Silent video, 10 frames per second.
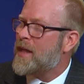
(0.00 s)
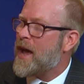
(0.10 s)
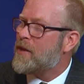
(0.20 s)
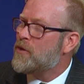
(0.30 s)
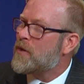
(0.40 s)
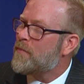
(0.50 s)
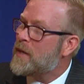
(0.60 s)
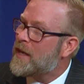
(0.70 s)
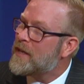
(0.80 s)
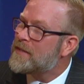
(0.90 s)
that you can
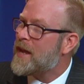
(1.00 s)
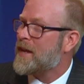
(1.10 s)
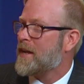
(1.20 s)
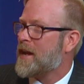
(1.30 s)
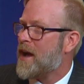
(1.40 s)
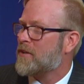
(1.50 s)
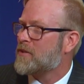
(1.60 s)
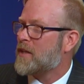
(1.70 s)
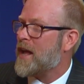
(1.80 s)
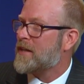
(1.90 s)
begin taking
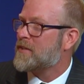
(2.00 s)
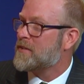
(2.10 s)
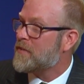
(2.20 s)
college classes